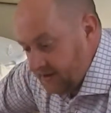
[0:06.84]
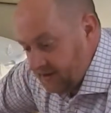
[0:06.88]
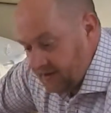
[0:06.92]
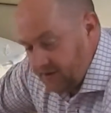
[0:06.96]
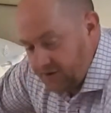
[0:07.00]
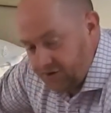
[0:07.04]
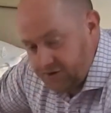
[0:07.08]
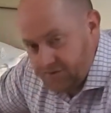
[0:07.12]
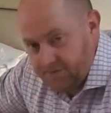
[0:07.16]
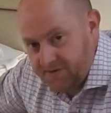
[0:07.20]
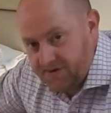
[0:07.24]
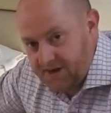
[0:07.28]

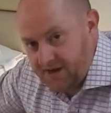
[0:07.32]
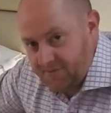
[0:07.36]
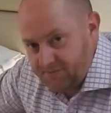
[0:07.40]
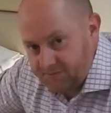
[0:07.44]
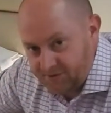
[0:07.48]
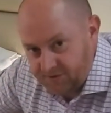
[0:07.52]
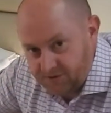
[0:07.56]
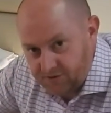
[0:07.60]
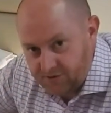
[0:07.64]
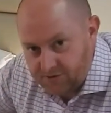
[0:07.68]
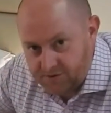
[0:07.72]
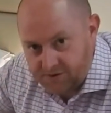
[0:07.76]

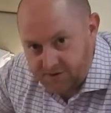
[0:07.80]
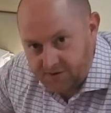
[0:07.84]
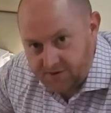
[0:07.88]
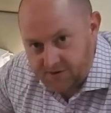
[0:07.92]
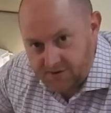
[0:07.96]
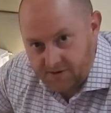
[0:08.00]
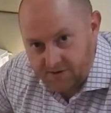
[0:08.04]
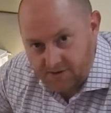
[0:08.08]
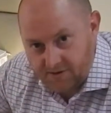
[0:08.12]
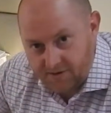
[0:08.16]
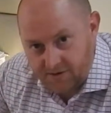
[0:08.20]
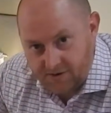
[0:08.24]
sometimes known as
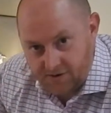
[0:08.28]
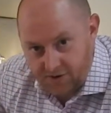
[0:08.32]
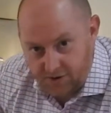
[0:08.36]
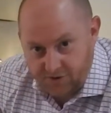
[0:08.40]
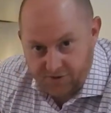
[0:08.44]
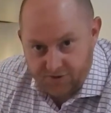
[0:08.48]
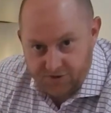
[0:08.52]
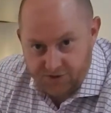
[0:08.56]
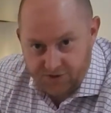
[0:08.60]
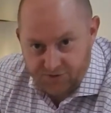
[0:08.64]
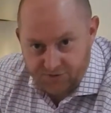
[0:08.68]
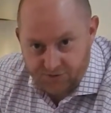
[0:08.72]

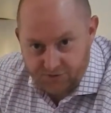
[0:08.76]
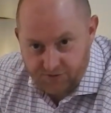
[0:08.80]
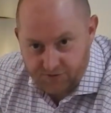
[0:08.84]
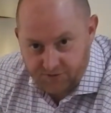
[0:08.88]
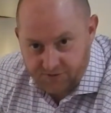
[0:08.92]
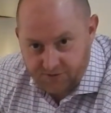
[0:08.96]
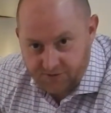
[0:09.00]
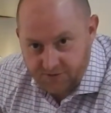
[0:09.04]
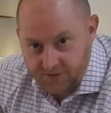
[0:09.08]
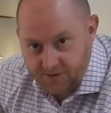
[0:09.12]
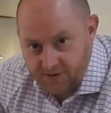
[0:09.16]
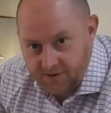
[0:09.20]
Conti
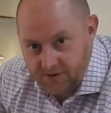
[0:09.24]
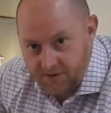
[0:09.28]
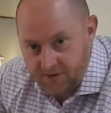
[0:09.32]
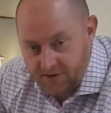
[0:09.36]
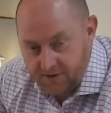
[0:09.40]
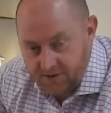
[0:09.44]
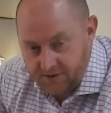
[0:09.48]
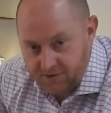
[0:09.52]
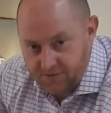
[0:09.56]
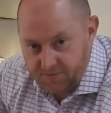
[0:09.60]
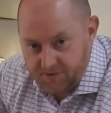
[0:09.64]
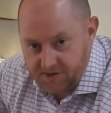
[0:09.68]
drawers,
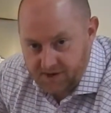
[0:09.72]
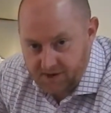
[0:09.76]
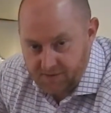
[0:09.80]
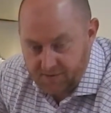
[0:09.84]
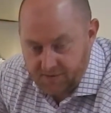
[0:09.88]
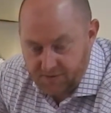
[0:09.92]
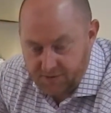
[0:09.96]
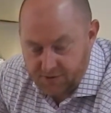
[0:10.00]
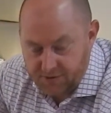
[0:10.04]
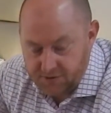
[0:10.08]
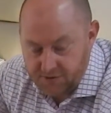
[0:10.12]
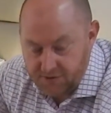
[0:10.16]

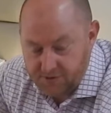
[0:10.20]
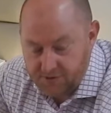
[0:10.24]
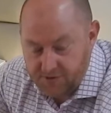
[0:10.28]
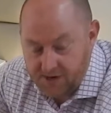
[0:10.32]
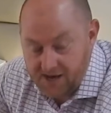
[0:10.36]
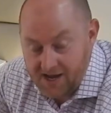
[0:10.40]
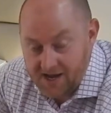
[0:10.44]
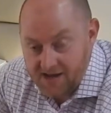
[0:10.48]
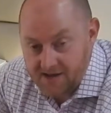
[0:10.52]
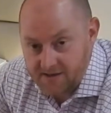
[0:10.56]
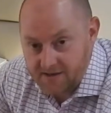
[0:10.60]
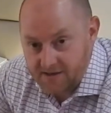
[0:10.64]
sometimes known
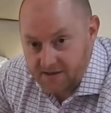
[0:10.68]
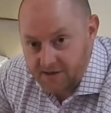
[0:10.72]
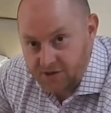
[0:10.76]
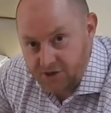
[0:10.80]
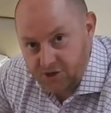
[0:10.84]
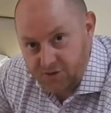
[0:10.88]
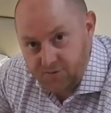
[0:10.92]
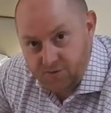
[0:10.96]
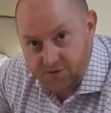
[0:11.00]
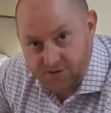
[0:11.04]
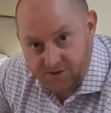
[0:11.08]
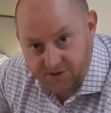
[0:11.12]
as
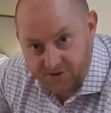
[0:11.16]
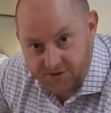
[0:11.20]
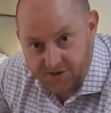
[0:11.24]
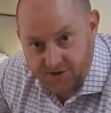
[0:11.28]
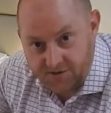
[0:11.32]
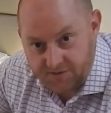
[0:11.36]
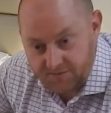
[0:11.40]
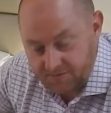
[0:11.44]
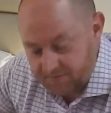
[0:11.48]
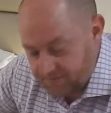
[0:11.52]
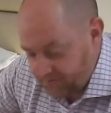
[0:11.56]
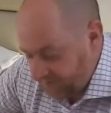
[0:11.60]
2 plus 2.
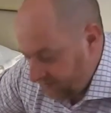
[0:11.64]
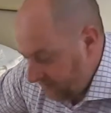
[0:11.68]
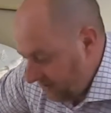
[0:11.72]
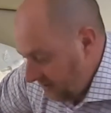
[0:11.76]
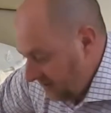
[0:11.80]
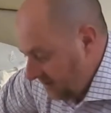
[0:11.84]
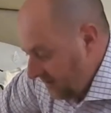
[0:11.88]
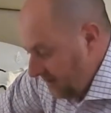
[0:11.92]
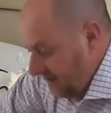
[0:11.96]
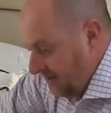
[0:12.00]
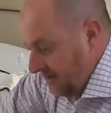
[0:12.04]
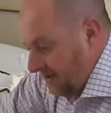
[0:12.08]

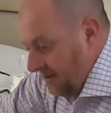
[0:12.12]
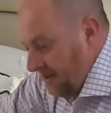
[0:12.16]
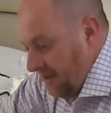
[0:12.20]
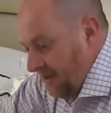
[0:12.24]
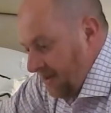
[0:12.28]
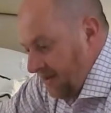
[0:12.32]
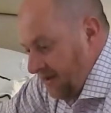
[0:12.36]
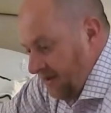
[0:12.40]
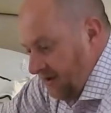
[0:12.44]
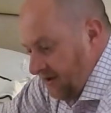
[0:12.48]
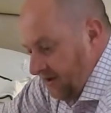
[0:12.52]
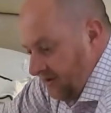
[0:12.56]

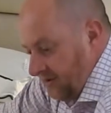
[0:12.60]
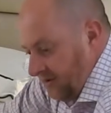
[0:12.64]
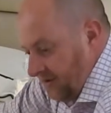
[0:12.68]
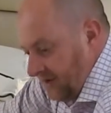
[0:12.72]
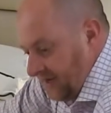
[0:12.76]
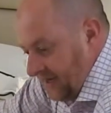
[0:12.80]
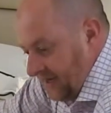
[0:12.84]
You